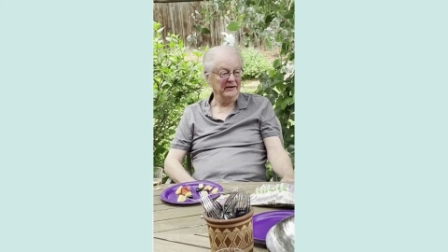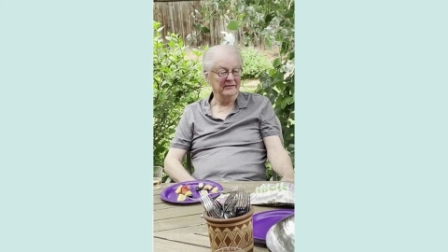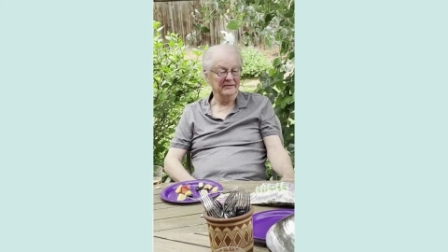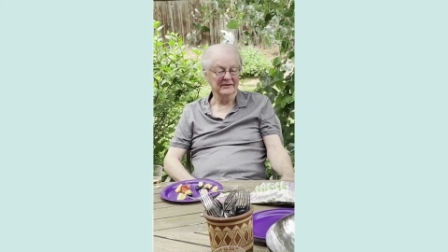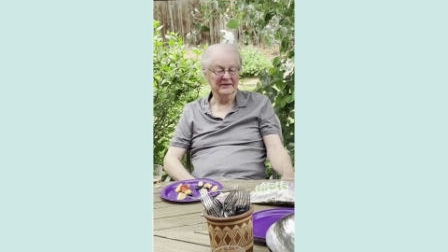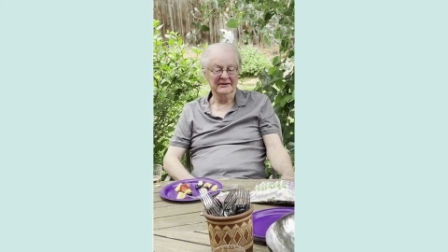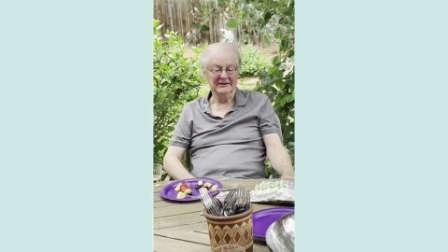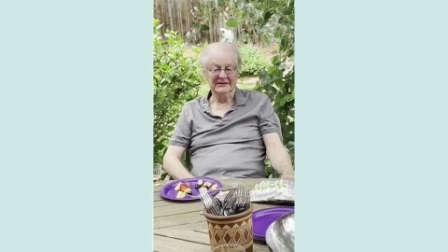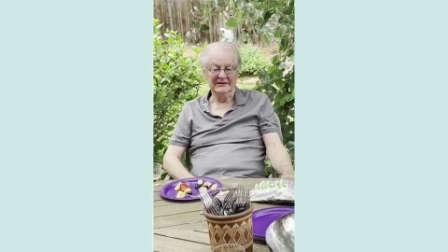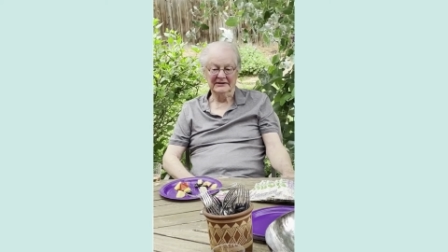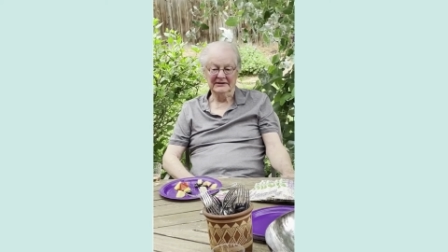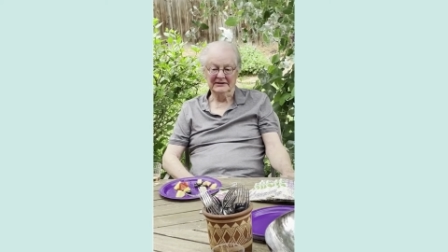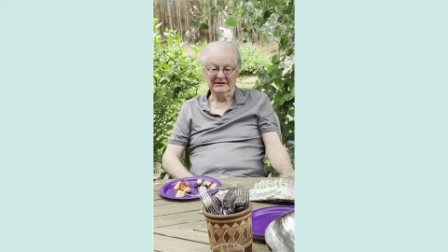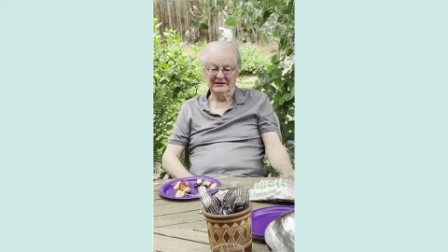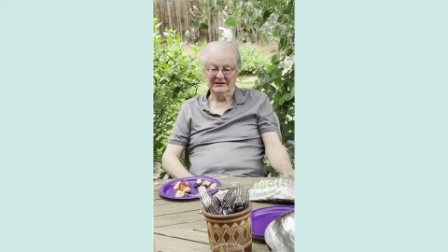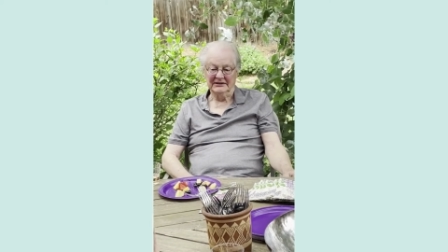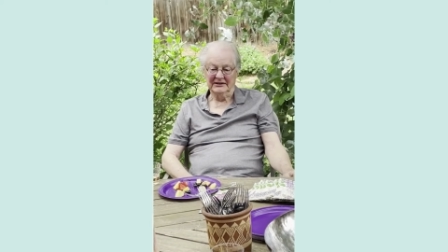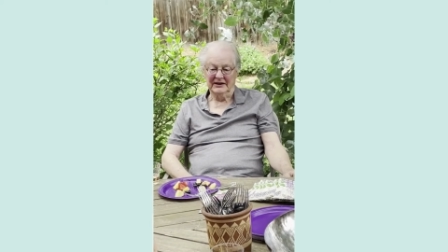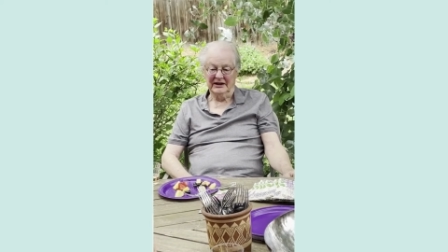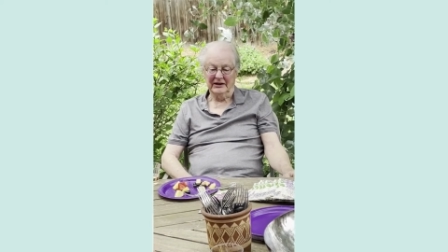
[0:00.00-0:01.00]

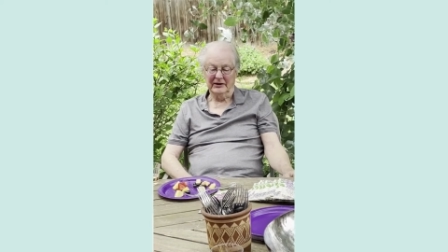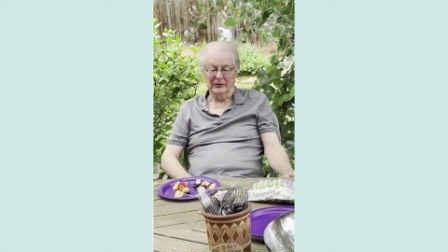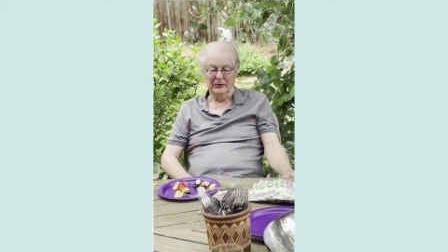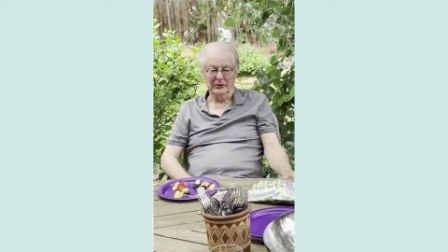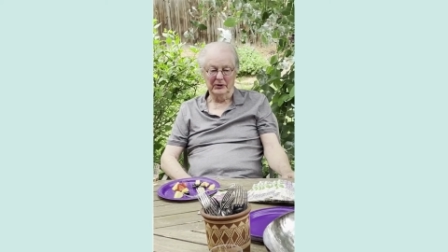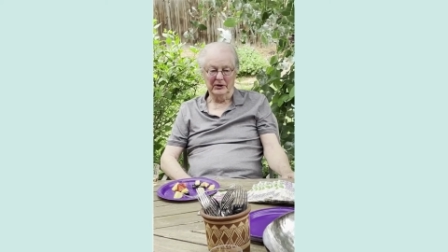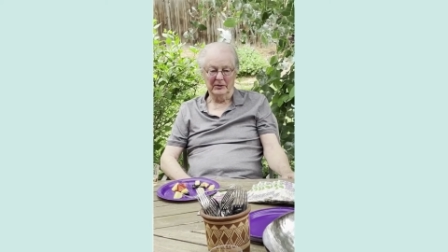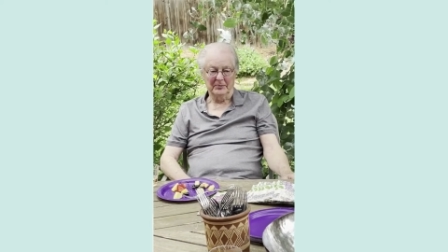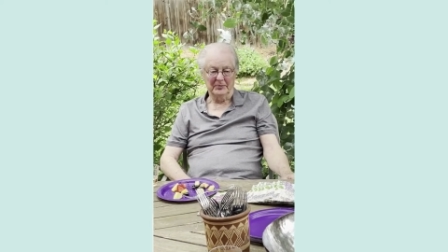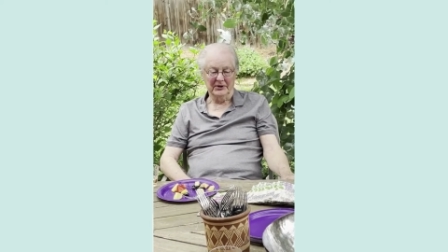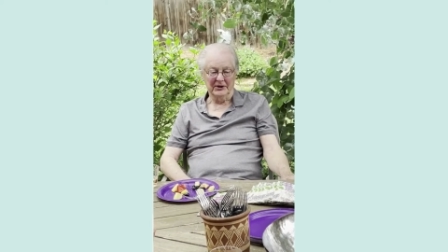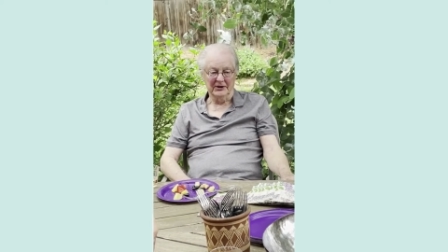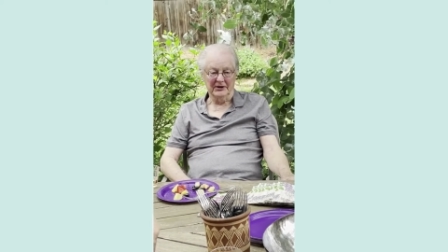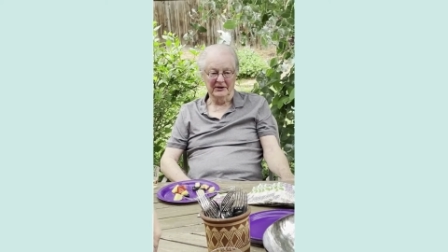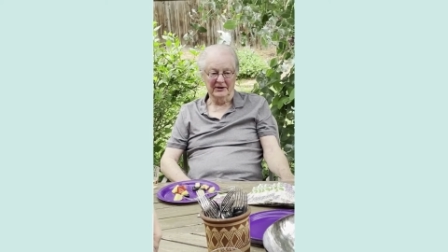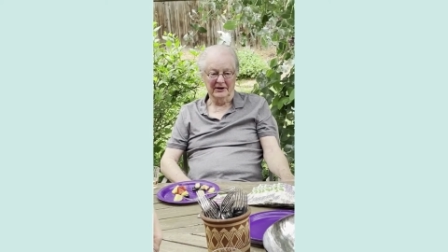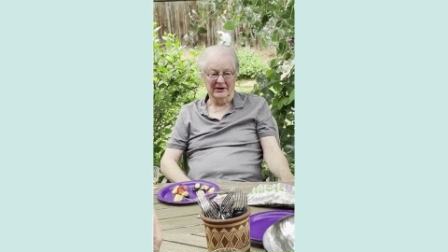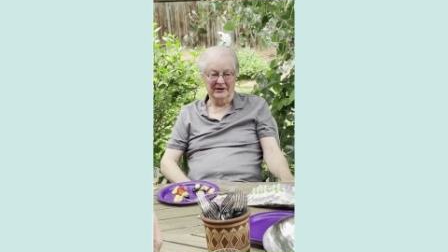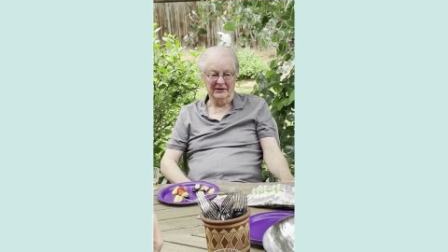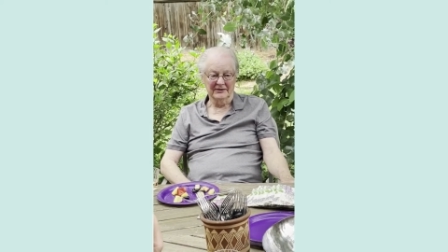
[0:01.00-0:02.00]
I grew up in
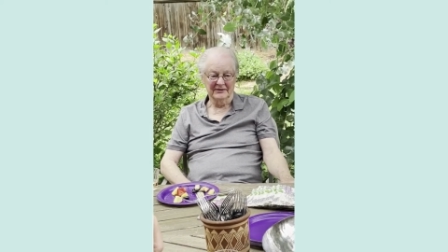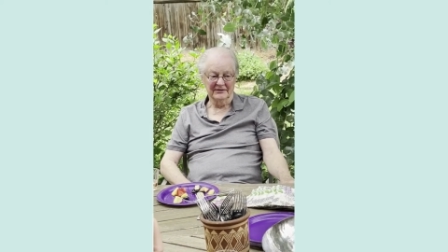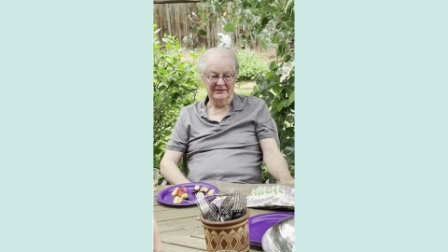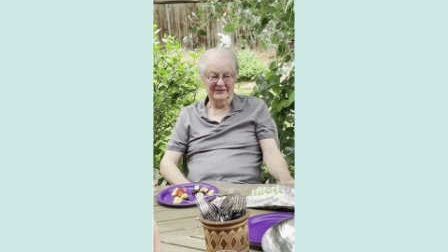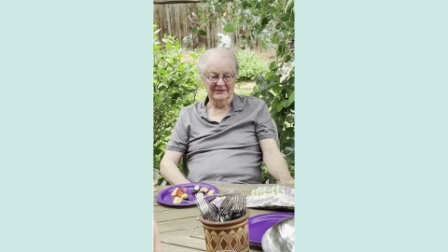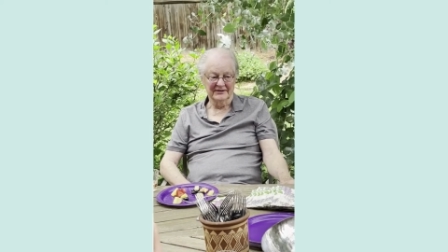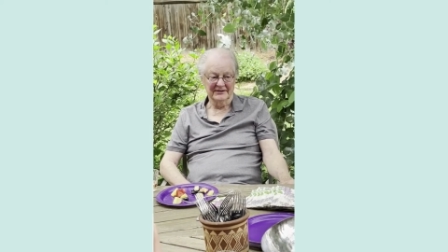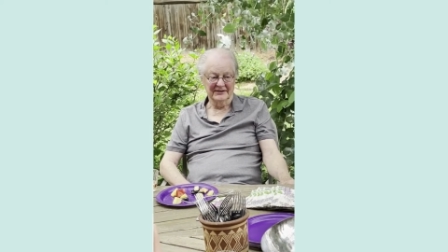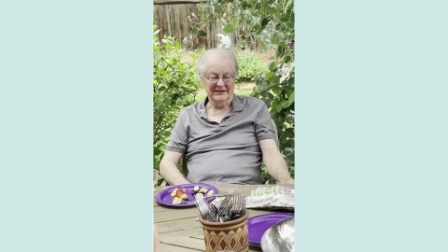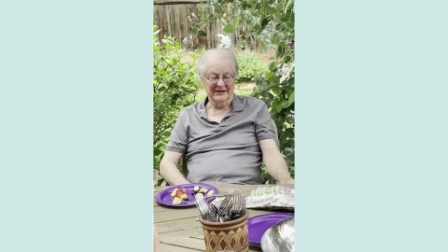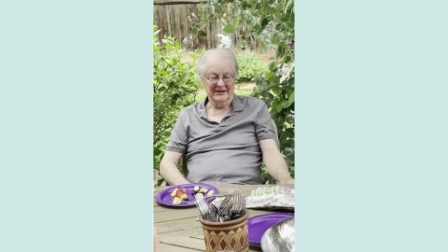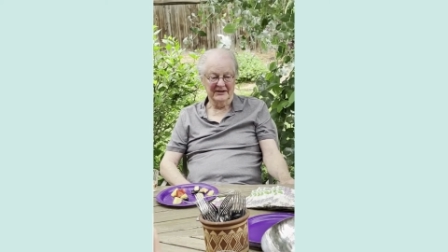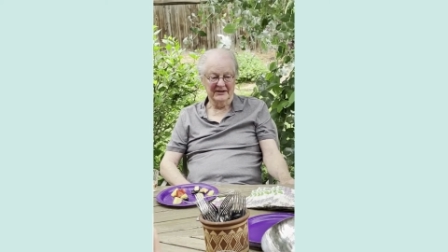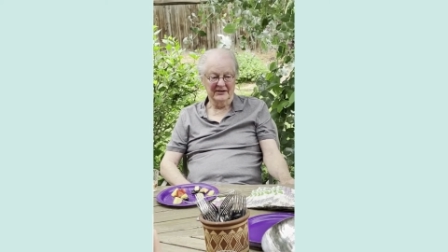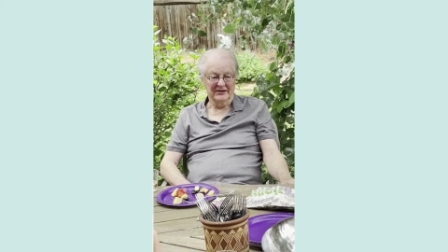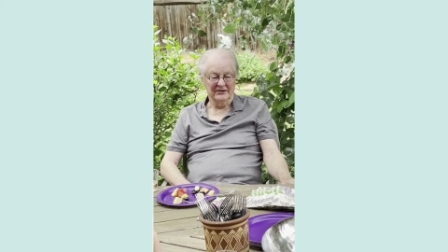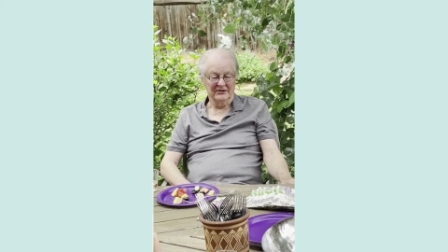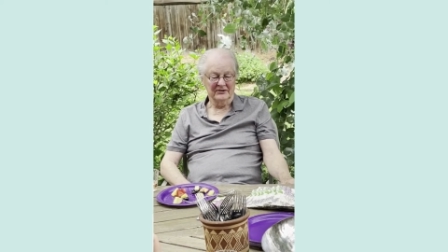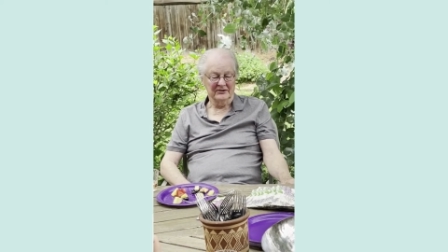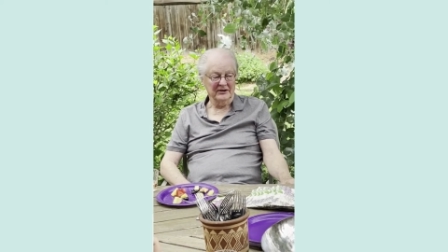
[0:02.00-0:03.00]
uh,
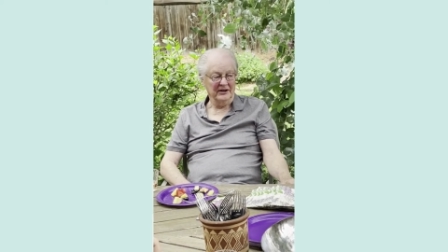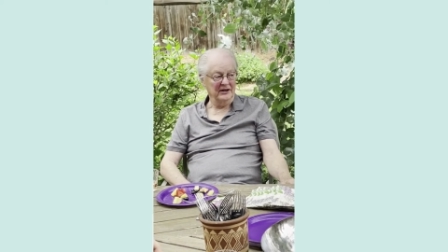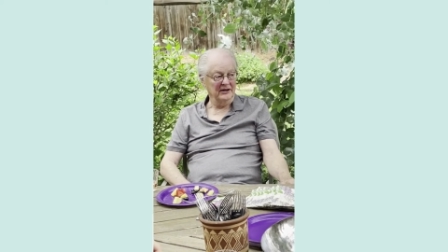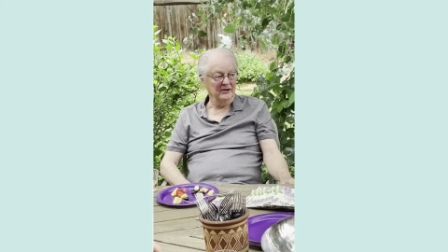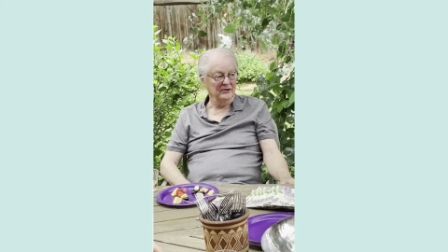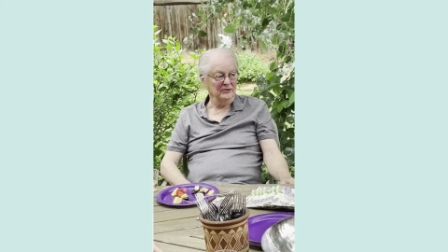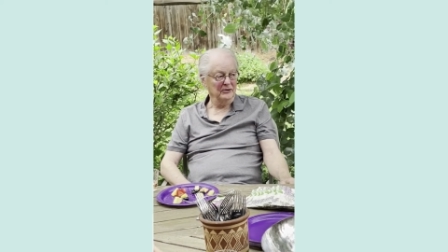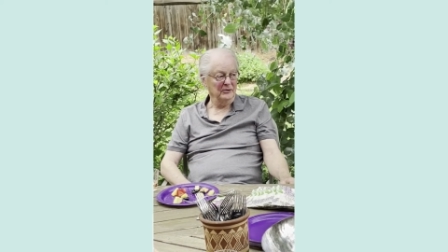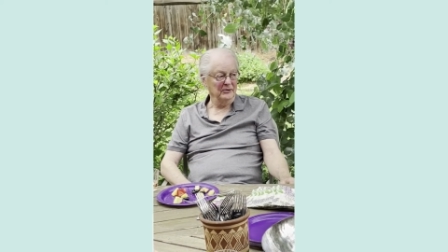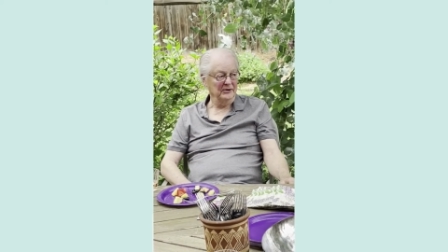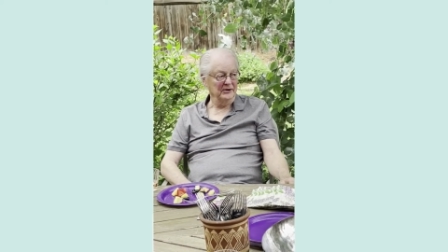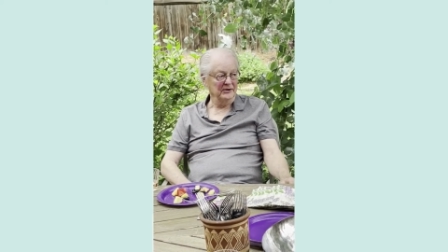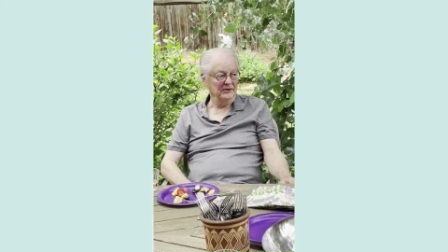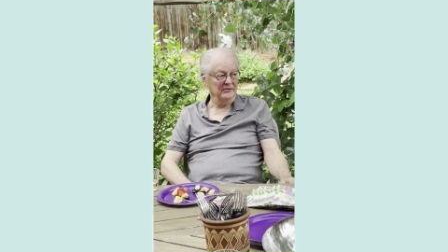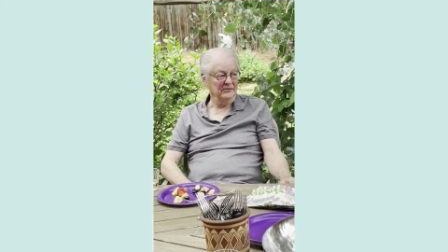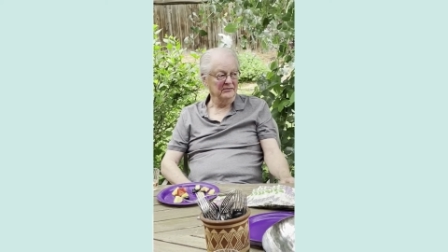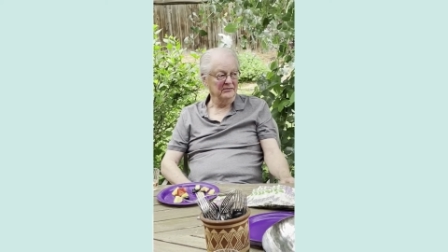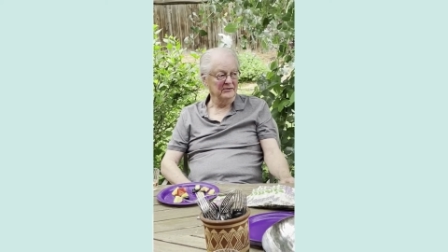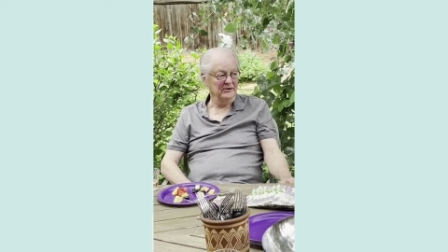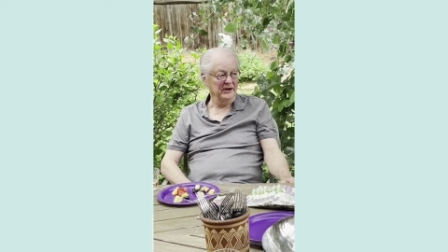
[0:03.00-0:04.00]
San
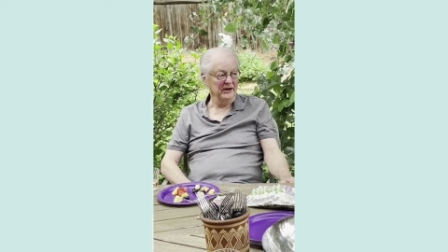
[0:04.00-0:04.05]
Antonio,